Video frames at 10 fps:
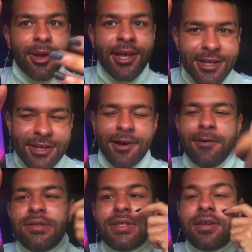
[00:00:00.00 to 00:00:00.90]
You know,
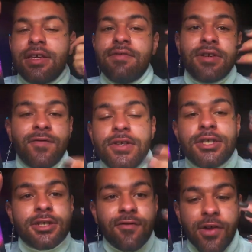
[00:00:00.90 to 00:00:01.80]
it's like, even if you
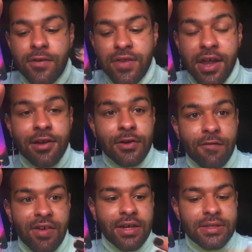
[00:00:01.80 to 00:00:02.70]
still fall flat on your
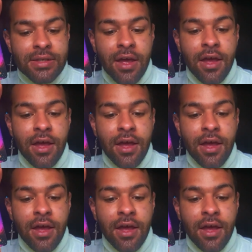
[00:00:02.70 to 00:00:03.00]
face,